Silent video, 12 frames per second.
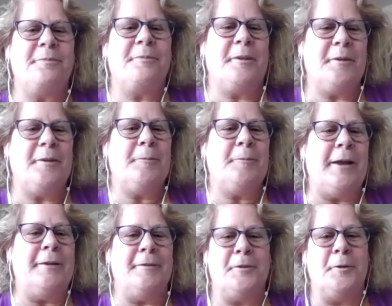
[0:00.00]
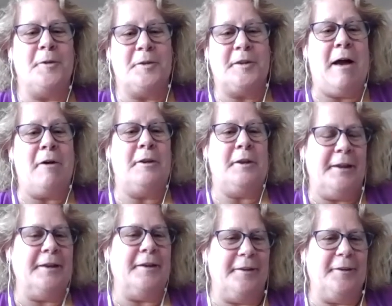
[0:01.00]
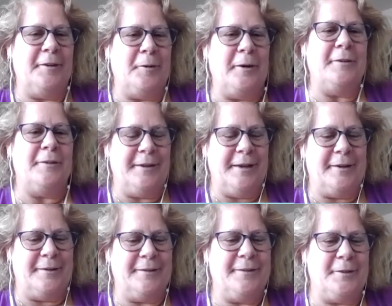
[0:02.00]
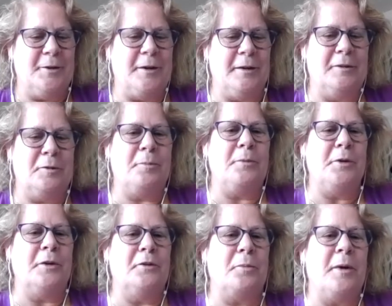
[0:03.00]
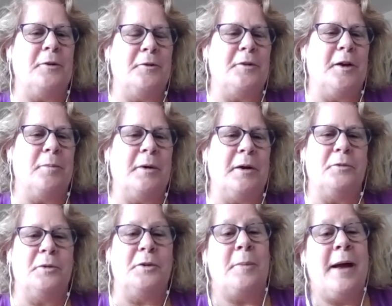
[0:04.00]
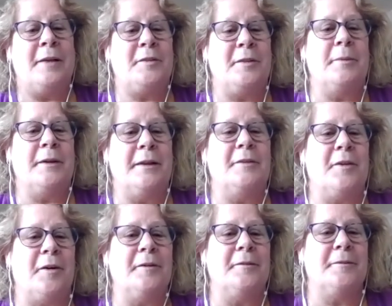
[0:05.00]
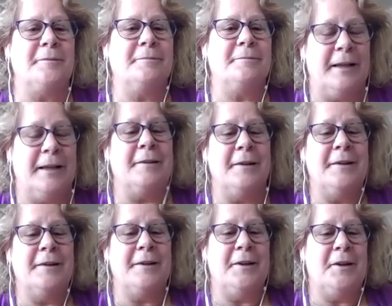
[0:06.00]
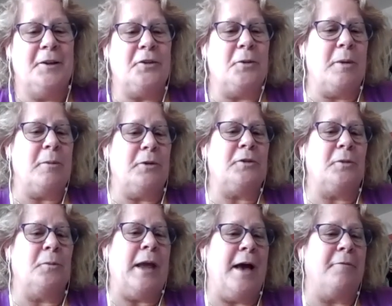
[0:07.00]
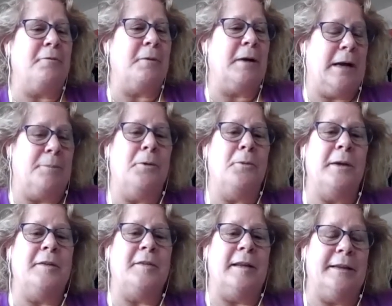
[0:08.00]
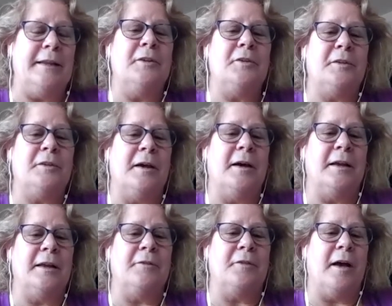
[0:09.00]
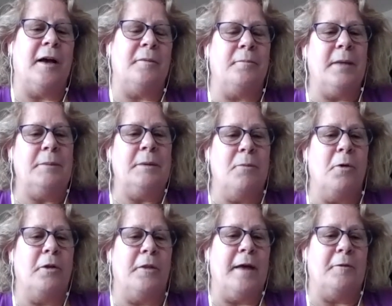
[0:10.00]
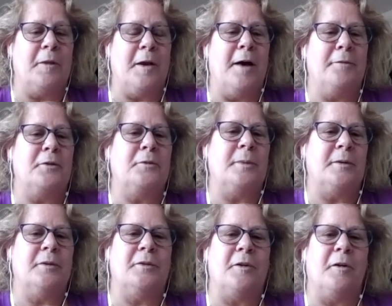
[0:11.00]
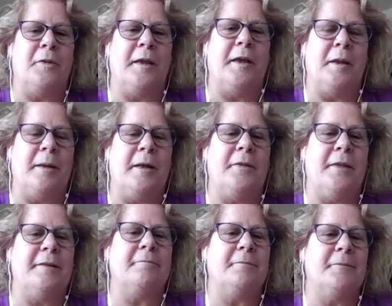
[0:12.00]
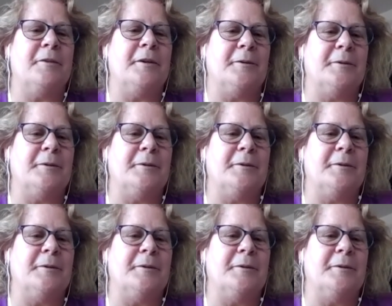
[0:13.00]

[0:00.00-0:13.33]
Yeah. Right. So there's an out and in, and you don't hit. So you can spread yourself, but because when you pass somebody, brilliant. It's hard. Yeah. So we have a couple weeks at least, if not maybe more than that for the office, but to start thinking about that. So,